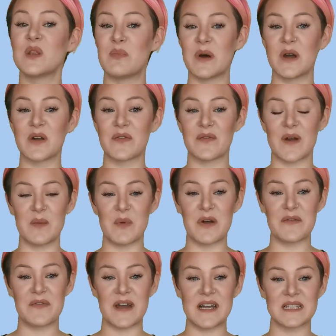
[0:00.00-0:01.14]
the Burger
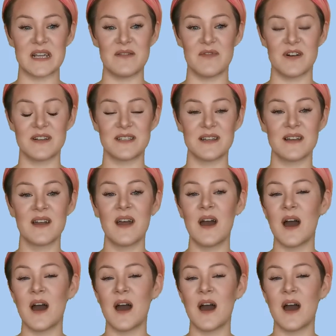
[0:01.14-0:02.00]
Framework for Essay Writing,